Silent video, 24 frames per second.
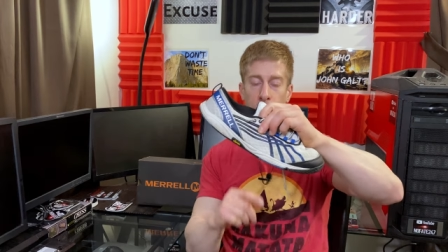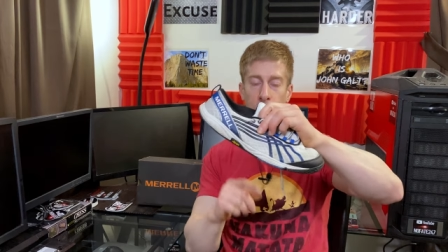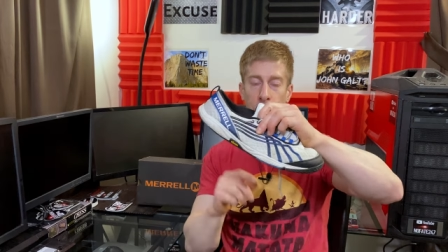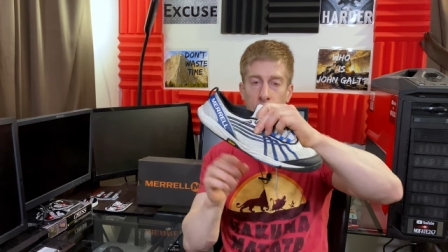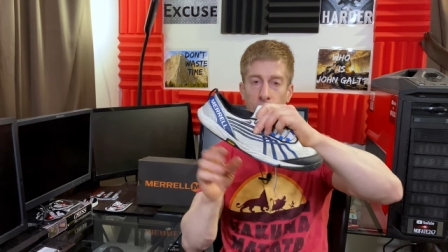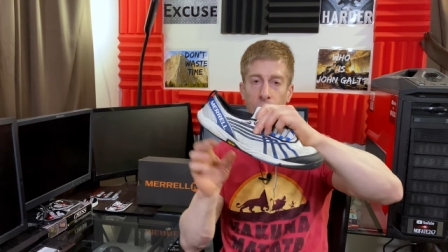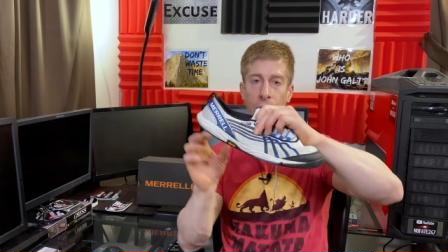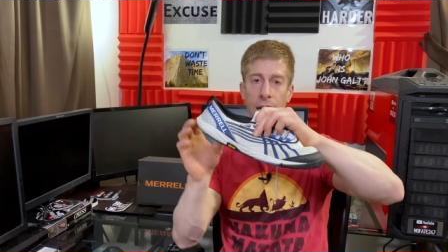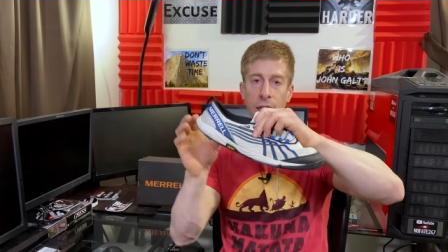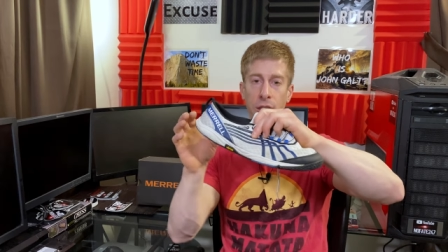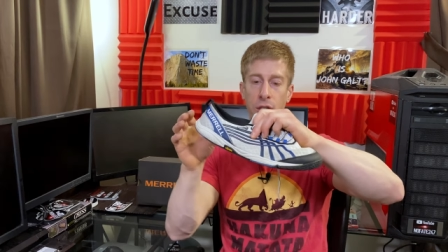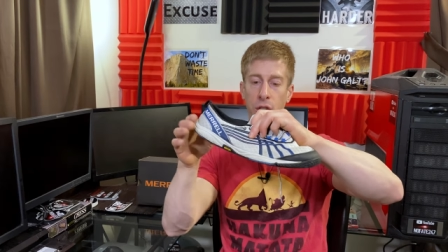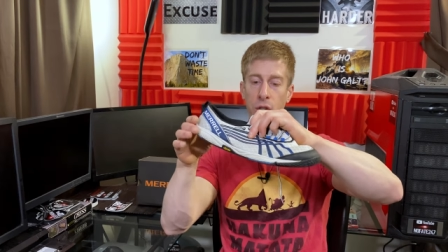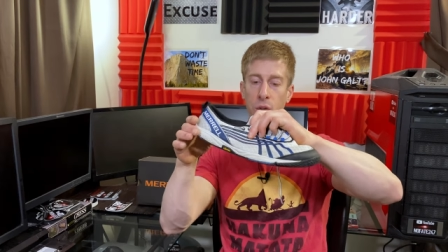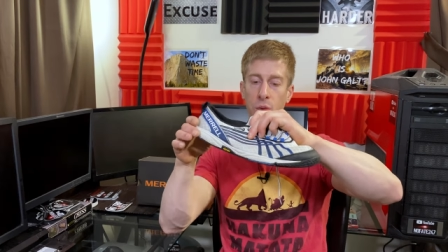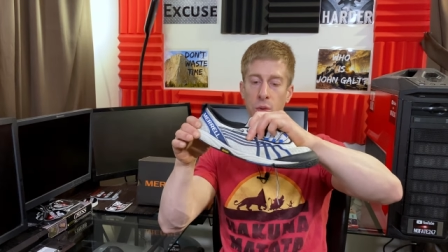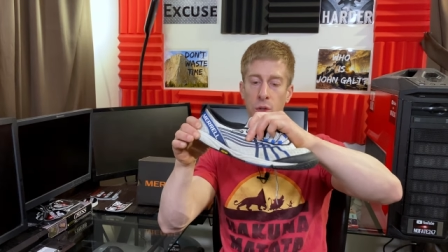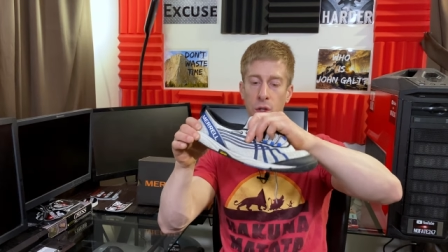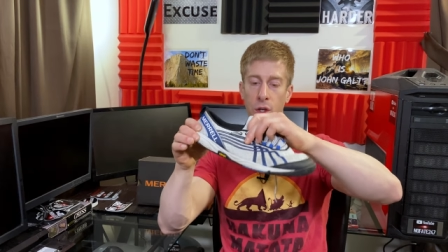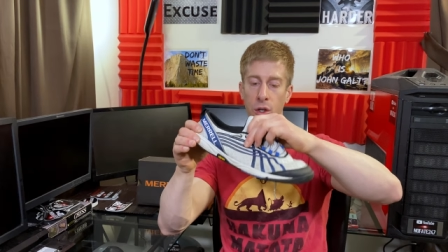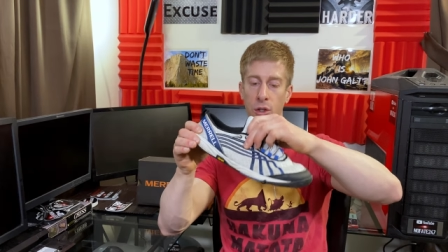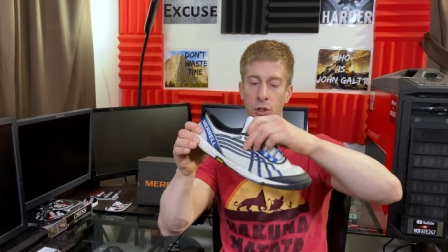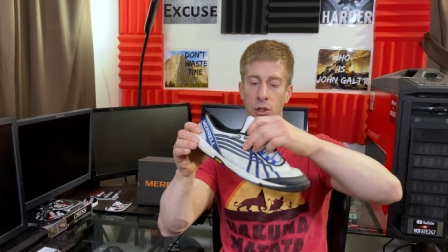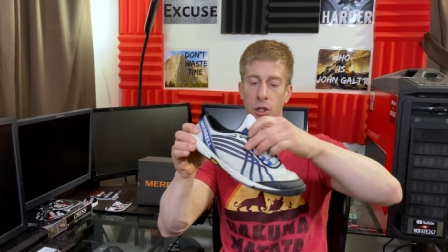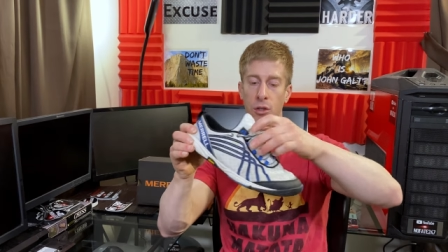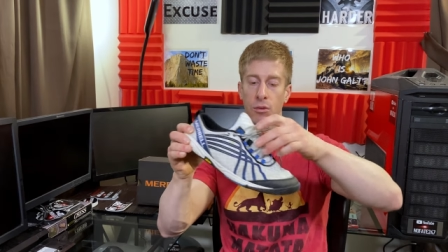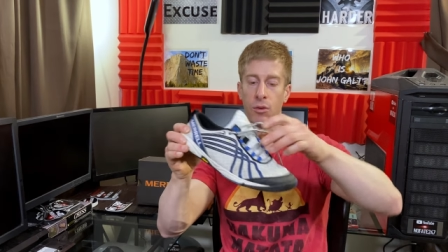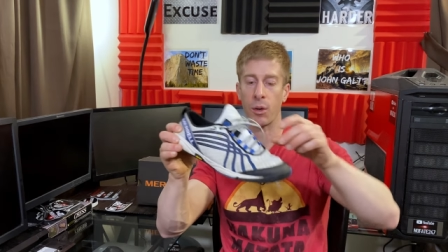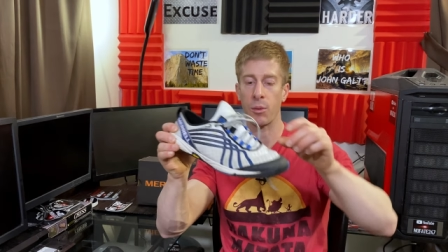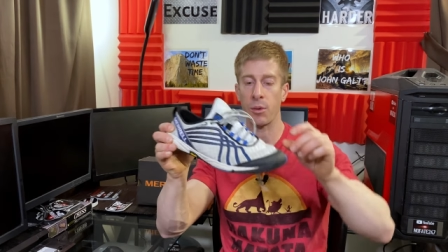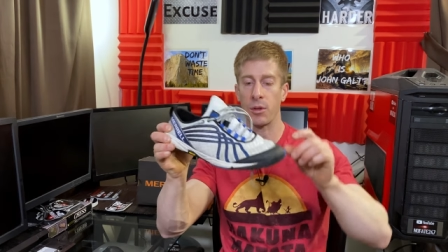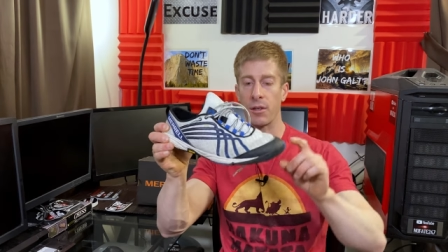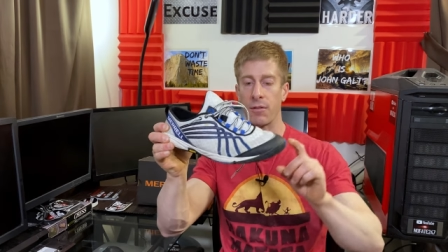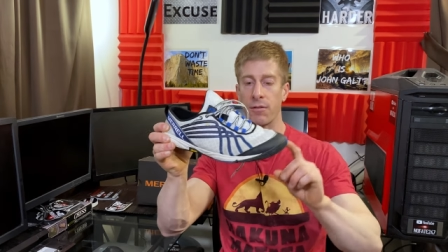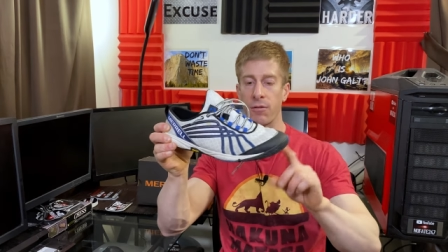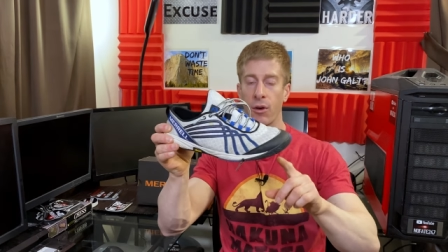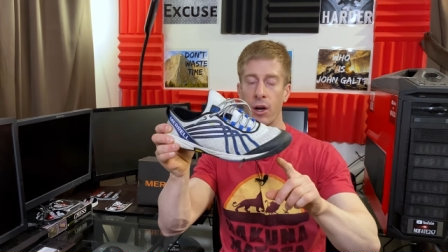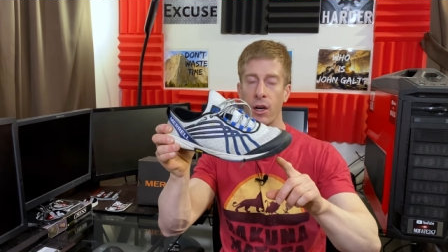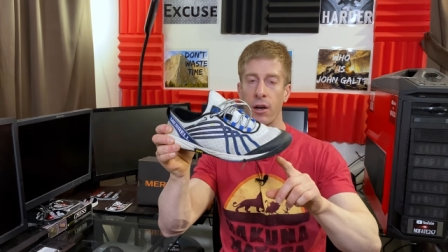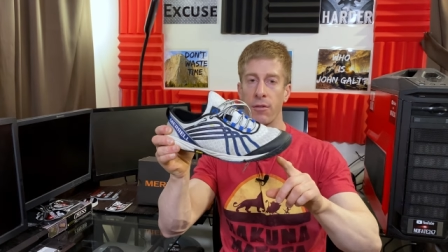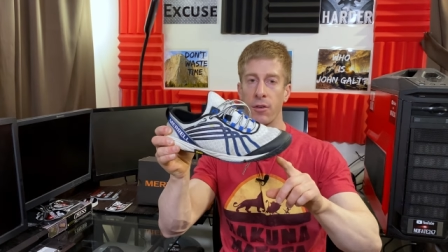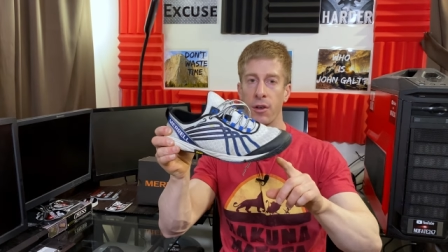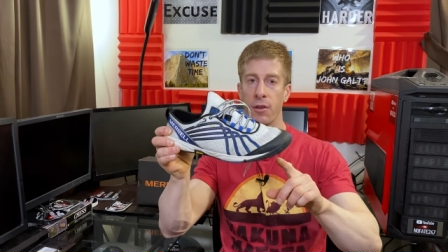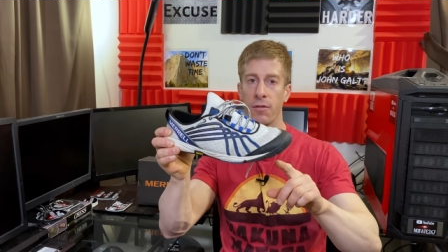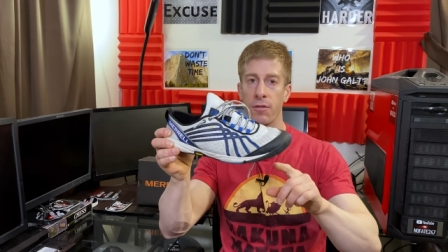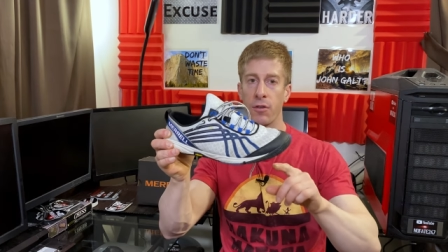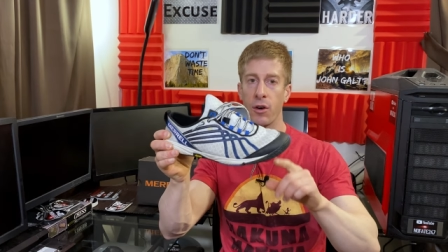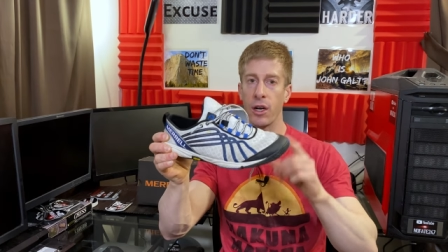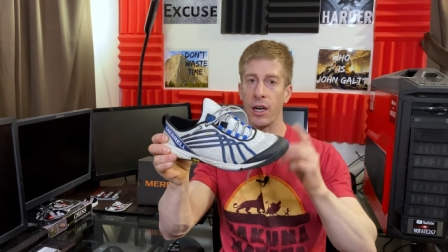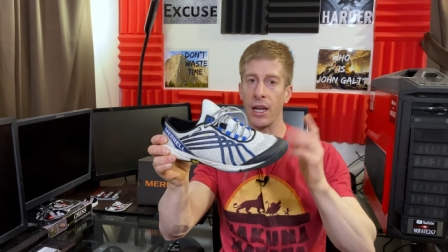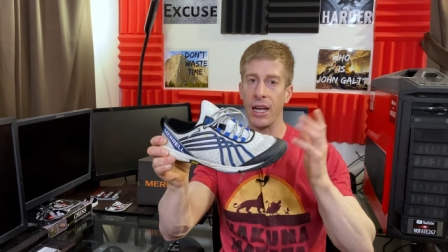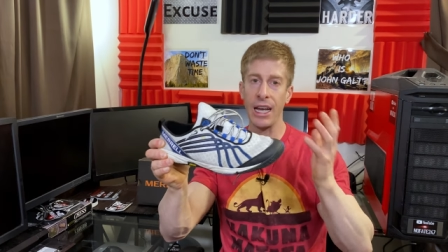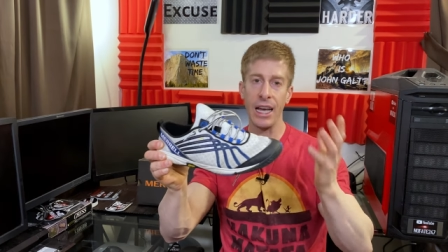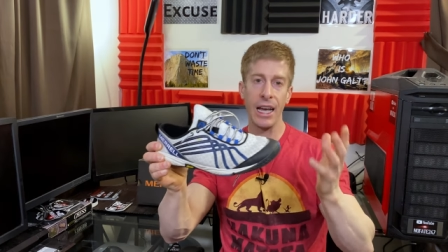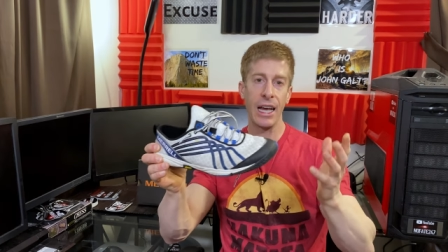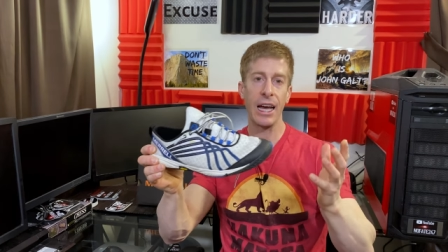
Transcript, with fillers: Try to learn to run with the front of your foot.